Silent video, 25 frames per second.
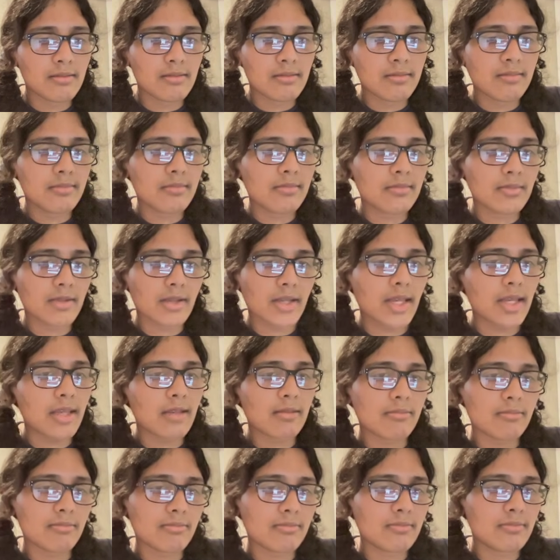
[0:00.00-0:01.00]
Okay.
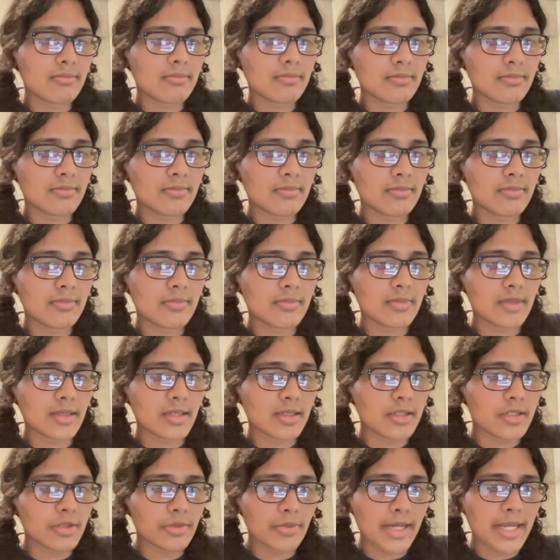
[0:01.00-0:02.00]

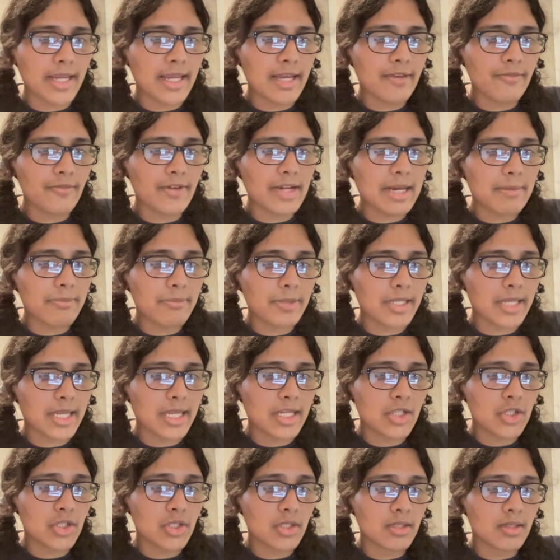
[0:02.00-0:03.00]
Do I have an
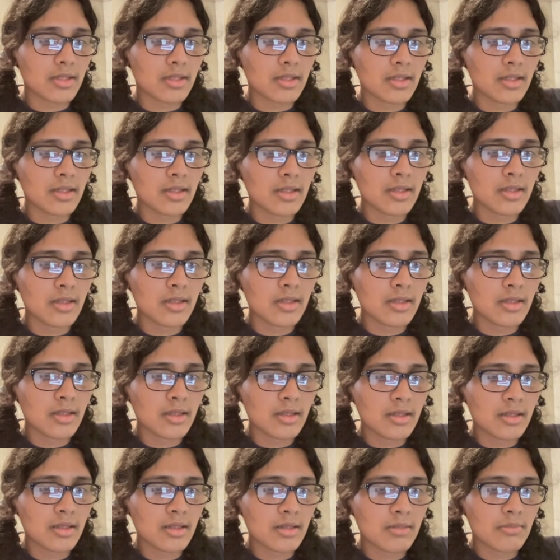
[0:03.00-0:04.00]
application
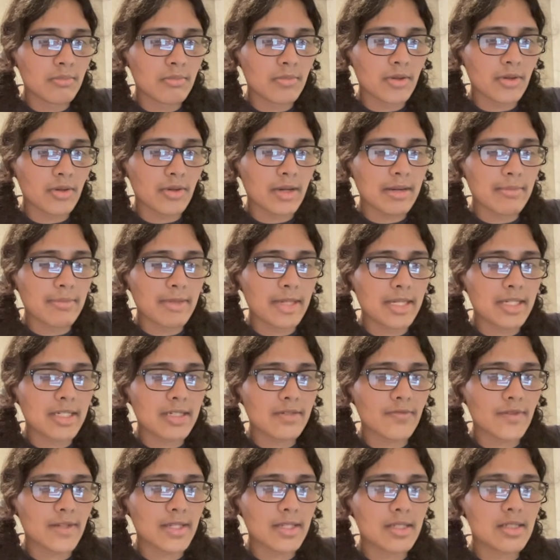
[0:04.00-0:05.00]
programming
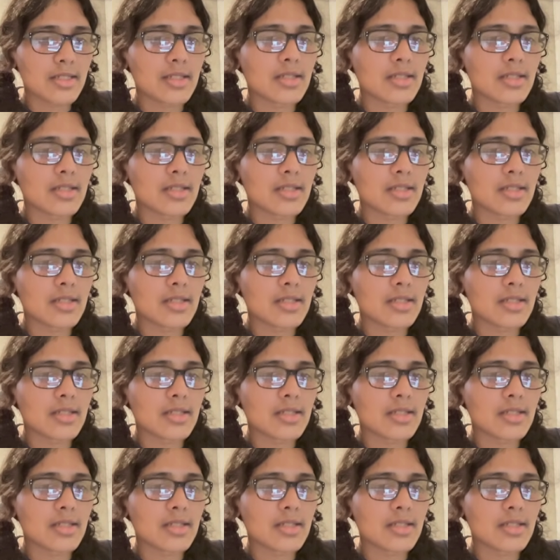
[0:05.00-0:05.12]
interface?